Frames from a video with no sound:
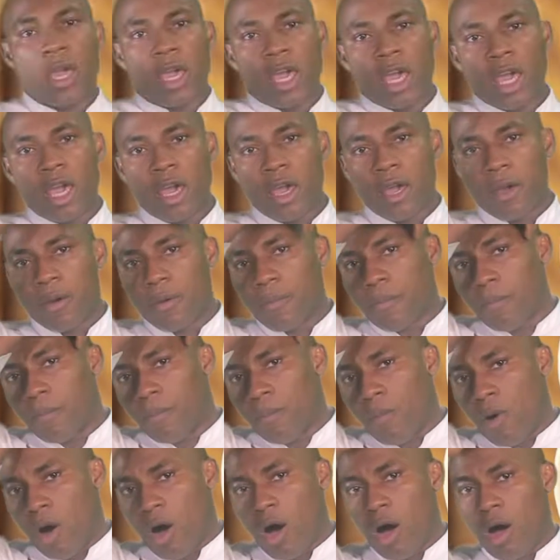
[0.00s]
The
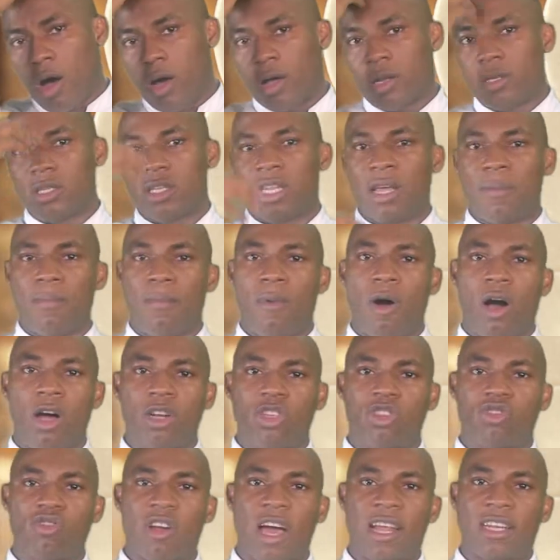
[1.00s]

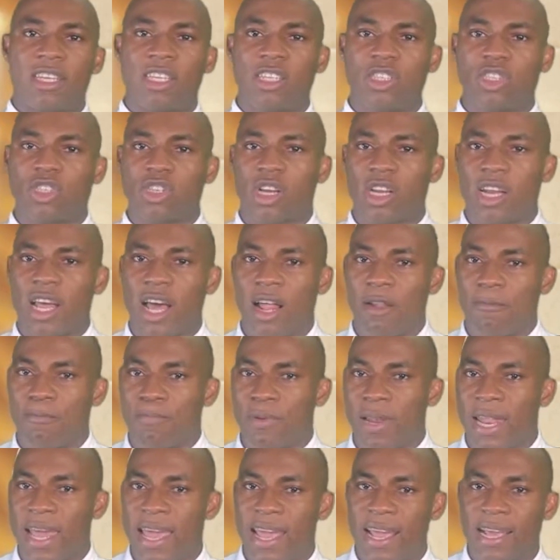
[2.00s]
more traditional
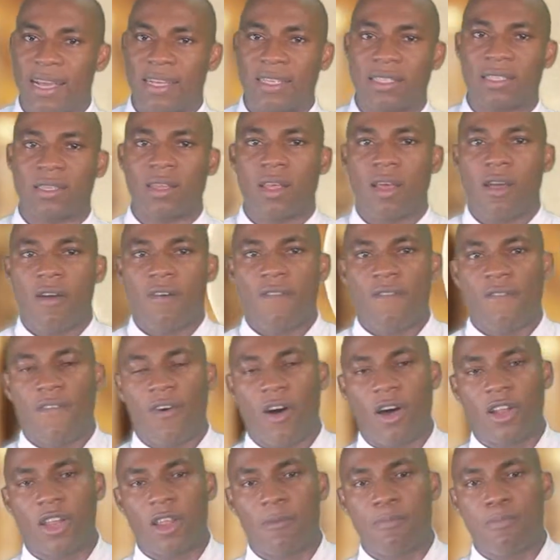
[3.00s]
place
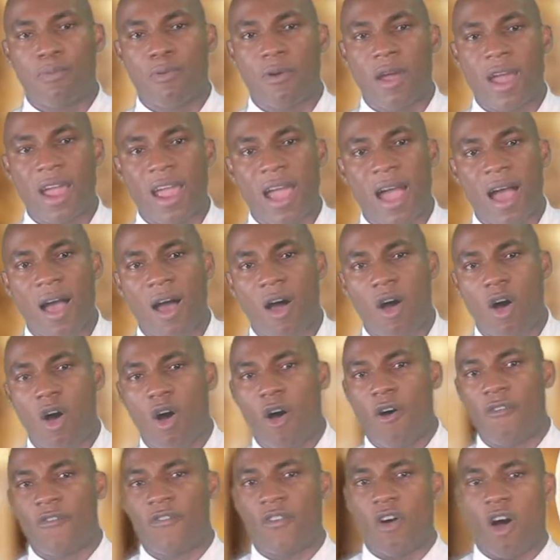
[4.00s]
for the prayer
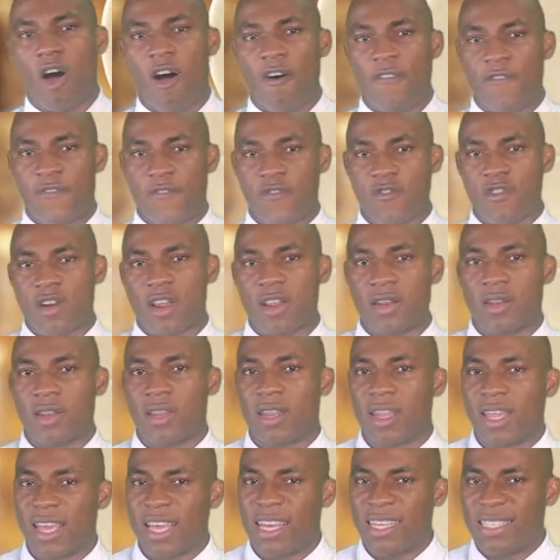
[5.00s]
of offering
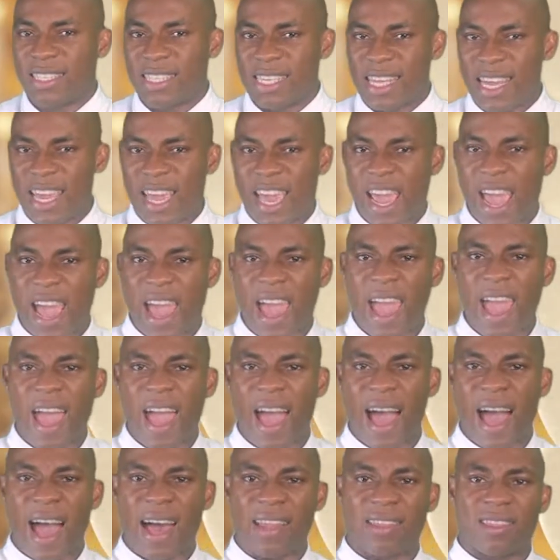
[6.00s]
is here
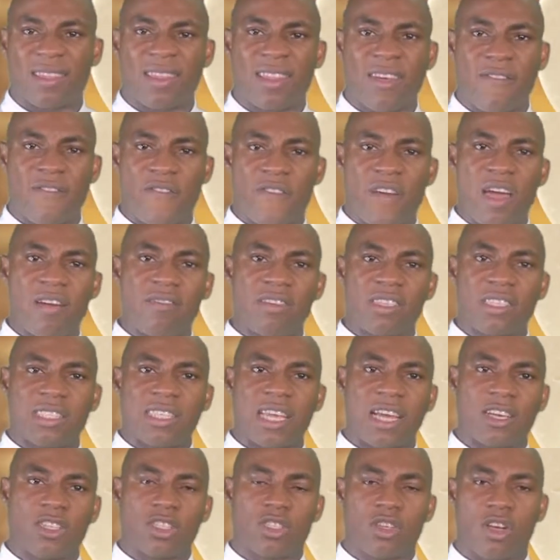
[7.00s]
at the very
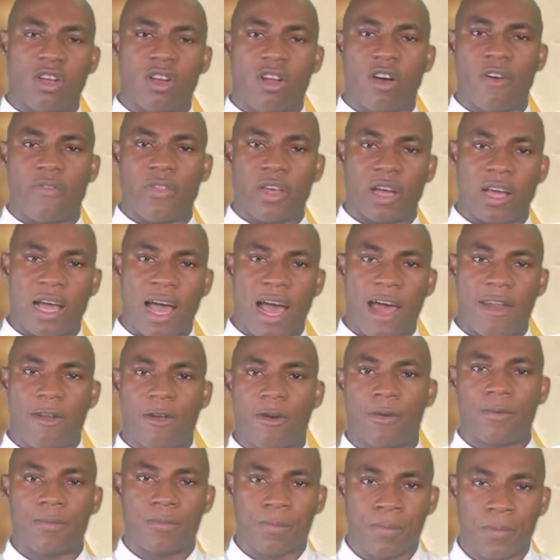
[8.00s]
section of the
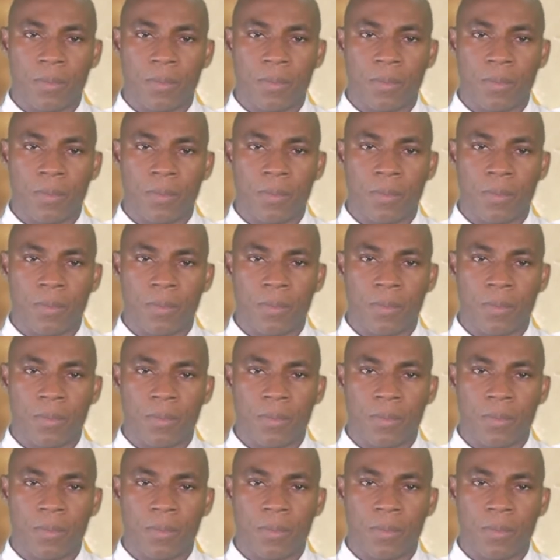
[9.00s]
canon